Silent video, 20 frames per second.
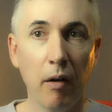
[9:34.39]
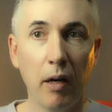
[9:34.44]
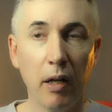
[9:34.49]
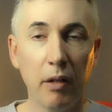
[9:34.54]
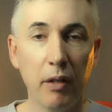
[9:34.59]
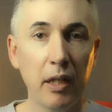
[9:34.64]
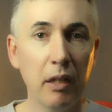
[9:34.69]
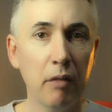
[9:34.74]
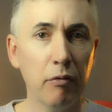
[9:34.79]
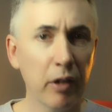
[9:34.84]
I
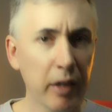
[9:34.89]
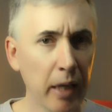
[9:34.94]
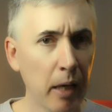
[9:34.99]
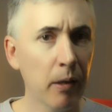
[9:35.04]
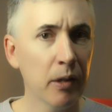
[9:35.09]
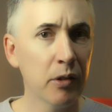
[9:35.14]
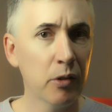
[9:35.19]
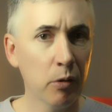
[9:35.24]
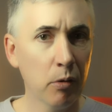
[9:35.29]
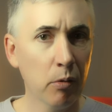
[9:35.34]
think for
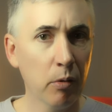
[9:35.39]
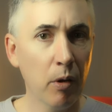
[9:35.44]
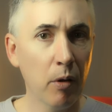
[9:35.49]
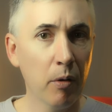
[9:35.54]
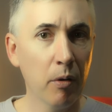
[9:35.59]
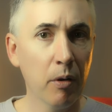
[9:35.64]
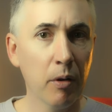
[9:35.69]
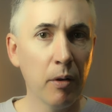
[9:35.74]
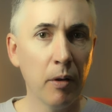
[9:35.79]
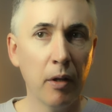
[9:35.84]
character
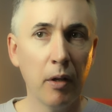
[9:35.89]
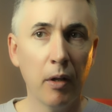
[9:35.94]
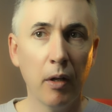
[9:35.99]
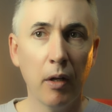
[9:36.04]
growth,